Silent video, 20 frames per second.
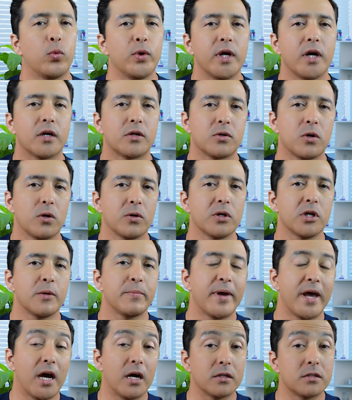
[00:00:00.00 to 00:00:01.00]
we are talking
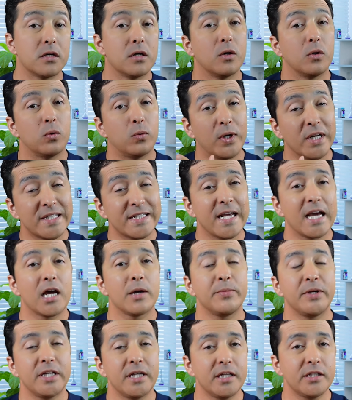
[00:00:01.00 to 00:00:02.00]
about what
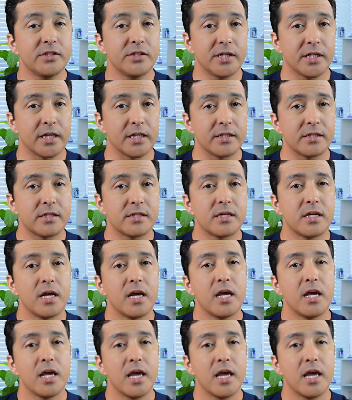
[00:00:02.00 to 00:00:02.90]
diabetes is